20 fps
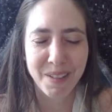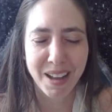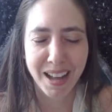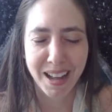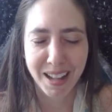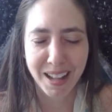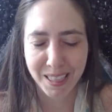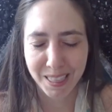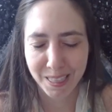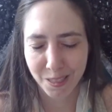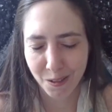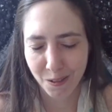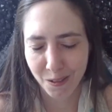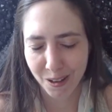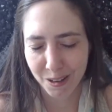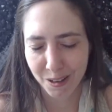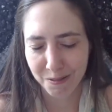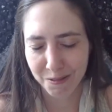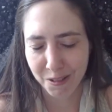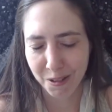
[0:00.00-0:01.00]

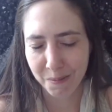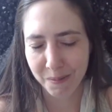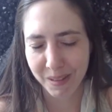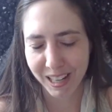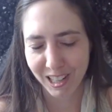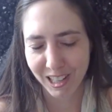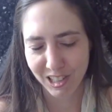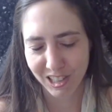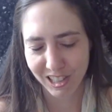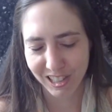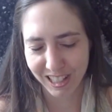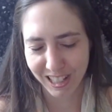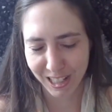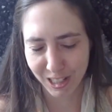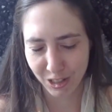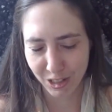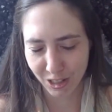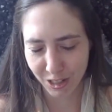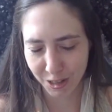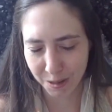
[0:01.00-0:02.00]
Hathor from ancient
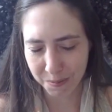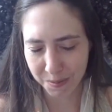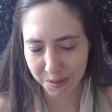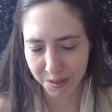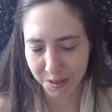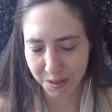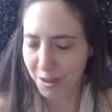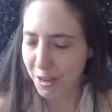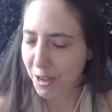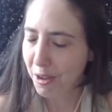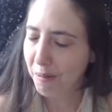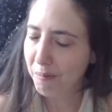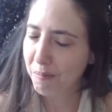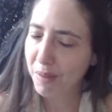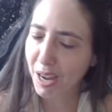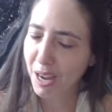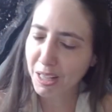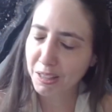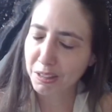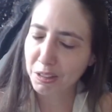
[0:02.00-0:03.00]
Egypt,
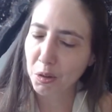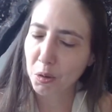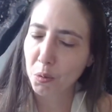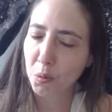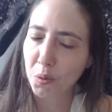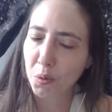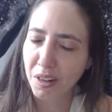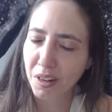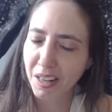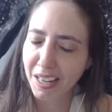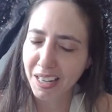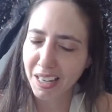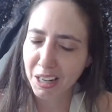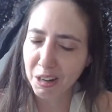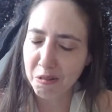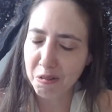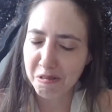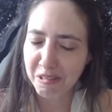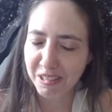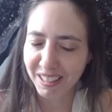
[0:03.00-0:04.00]
but we
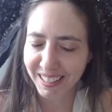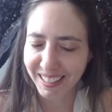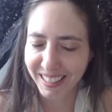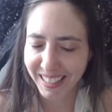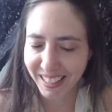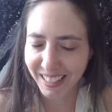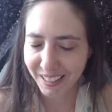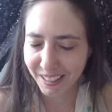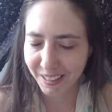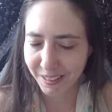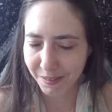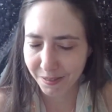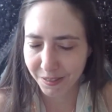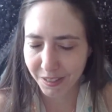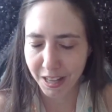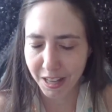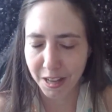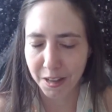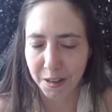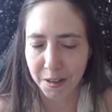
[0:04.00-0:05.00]
will give
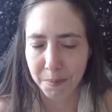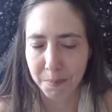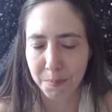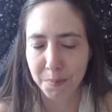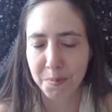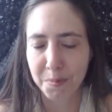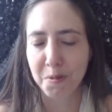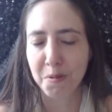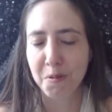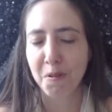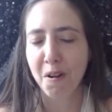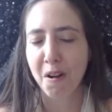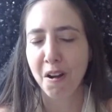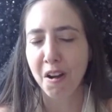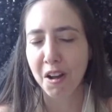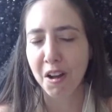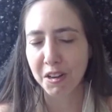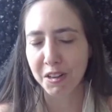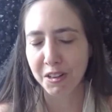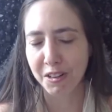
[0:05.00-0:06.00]
a
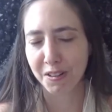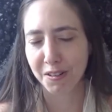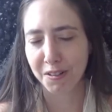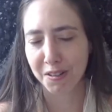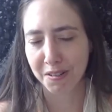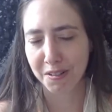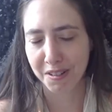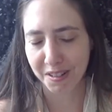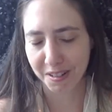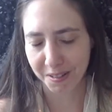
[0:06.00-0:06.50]
broader